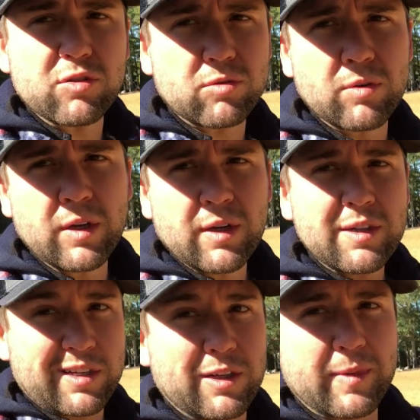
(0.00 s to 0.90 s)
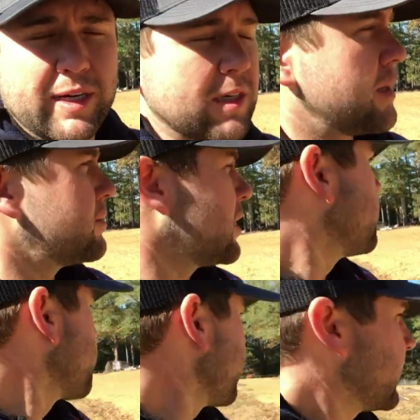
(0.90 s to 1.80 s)
to till it back up. So
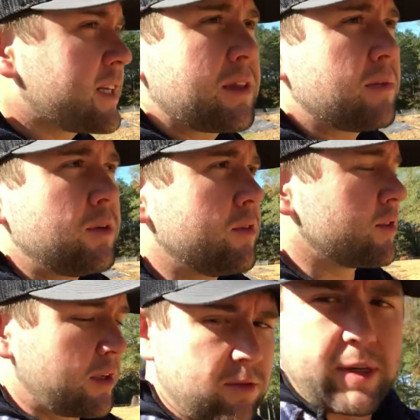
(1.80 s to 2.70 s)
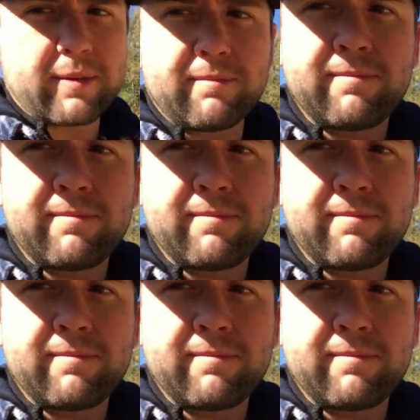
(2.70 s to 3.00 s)
let's get them moved right quick.